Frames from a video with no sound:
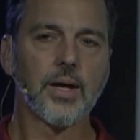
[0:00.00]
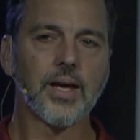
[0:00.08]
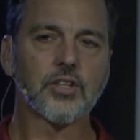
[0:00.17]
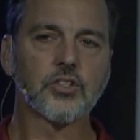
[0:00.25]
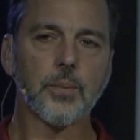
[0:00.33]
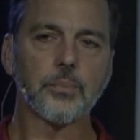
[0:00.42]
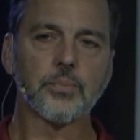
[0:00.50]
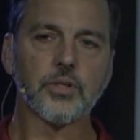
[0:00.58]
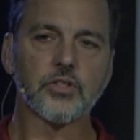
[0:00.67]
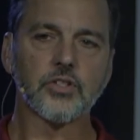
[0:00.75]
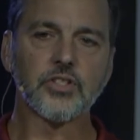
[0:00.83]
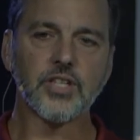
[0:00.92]
except
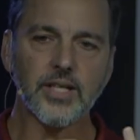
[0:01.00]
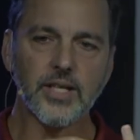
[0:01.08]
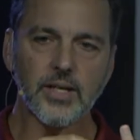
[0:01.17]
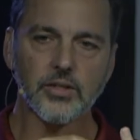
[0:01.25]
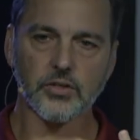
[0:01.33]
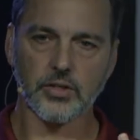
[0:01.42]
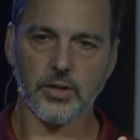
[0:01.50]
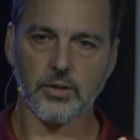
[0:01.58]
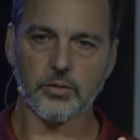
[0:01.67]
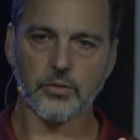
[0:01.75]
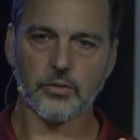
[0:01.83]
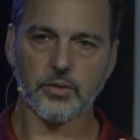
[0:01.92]
the stinging
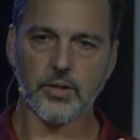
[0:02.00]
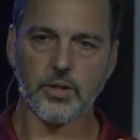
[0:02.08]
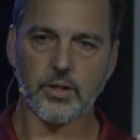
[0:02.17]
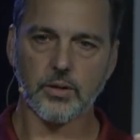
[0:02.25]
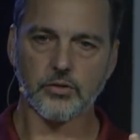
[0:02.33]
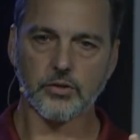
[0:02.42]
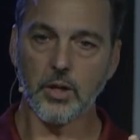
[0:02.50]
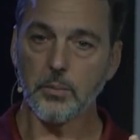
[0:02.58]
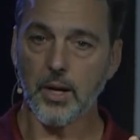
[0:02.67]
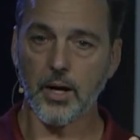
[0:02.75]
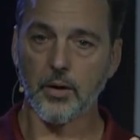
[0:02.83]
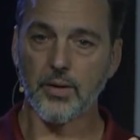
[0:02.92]
cells
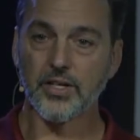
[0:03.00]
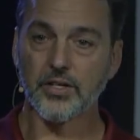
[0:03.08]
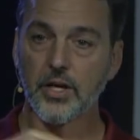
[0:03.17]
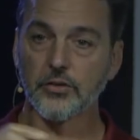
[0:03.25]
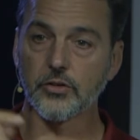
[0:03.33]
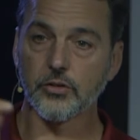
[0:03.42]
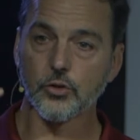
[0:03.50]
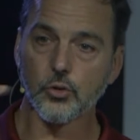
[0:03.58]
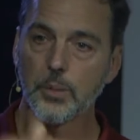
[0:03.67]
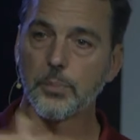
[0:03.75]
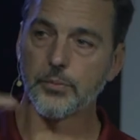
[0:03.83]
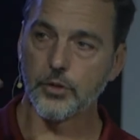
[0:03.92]
somehow it doesn't
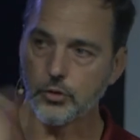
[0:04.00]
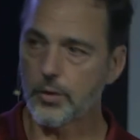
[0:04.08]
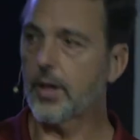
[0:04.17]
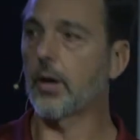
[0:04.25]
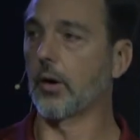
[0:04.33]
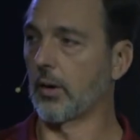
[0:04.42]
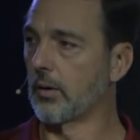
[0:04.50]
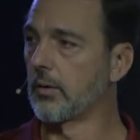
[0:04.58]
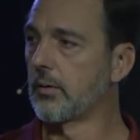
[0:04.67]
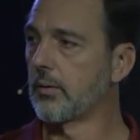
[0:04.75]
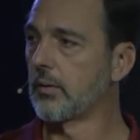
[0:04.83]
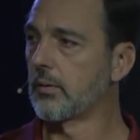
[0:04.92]
trip the trigger
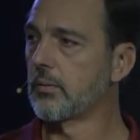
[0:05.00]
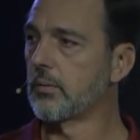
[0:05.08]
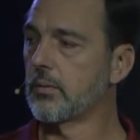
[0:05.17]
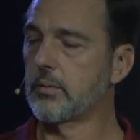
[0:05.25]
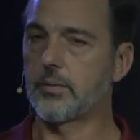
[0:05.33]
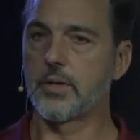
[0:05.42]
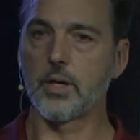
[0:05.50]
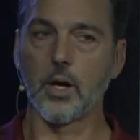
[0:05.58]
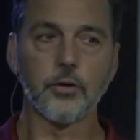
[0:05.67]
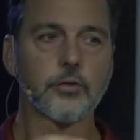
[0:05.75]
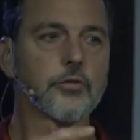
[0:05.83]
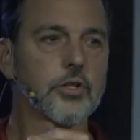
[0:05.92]
that
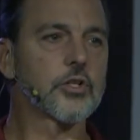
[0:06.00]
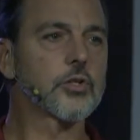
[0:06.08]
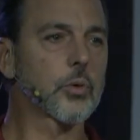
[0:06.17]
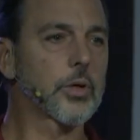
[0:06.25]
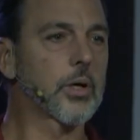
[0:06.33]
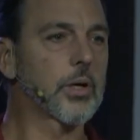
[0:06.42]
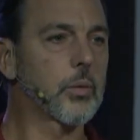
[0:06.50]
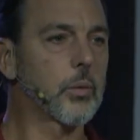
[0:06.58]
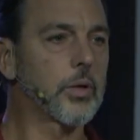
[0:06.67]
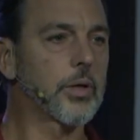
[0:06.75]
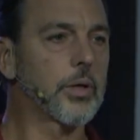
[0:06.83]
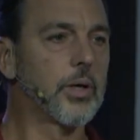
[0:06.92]
other fishes ordinarily
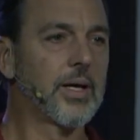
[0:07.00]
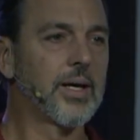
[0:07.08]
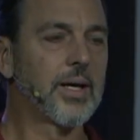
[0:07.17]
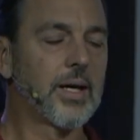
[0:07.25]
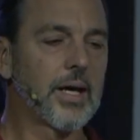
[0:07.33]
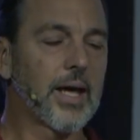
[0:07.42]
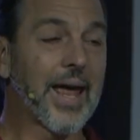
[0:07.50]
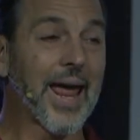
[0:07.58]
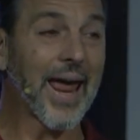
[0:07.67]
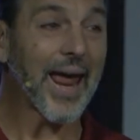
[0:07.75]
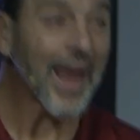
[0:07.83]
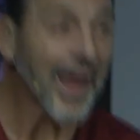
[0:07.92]
would.
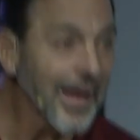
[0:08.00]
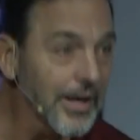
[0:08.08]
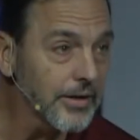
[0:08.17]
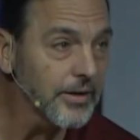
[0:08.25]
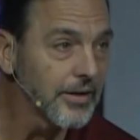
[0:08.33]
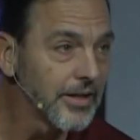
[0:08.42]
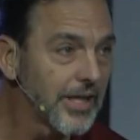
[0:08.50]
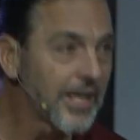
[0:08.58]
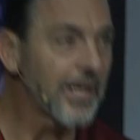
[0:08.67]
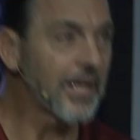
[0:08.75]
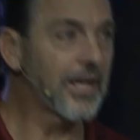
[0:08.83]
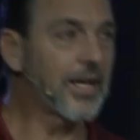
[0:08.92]
And
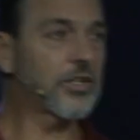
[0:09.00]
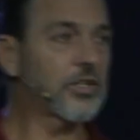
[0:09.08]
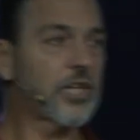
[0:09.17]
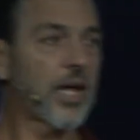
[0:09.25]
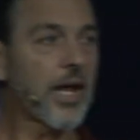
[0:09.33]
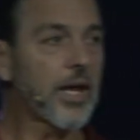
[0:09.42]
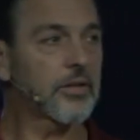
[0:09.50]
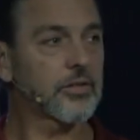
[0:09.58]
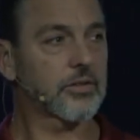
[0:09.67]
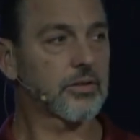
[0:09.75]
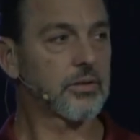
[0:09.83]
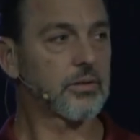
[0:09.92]
it
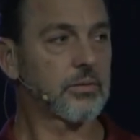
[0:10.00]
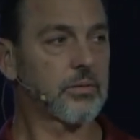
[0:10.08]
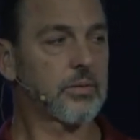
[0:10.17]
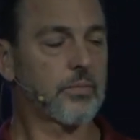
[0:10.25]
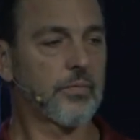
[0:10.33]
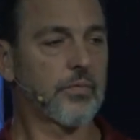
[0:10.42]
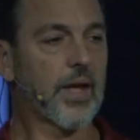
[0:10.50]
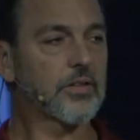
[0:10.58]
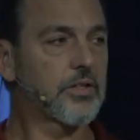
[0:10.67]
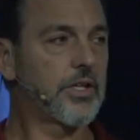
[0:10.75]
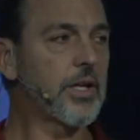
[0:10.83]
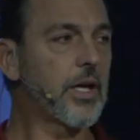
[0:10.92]
takes that
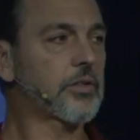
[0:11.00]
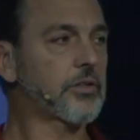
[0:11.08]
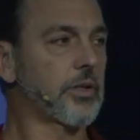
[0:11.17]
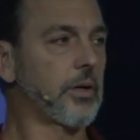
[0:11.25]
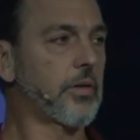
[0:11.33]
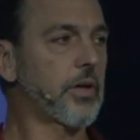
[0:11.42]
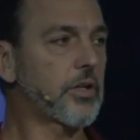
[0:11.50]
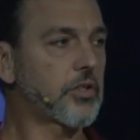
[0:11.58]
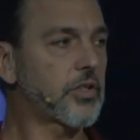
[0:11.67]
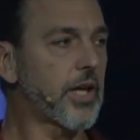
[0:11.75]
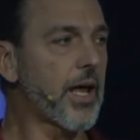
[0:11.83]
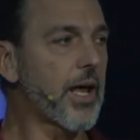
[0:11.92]
stinging cell that it
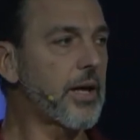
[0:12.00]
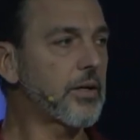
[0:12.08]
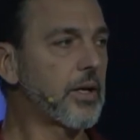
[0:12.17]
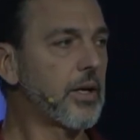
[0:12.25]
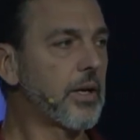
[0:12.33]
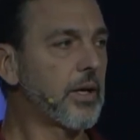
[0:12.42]
just ate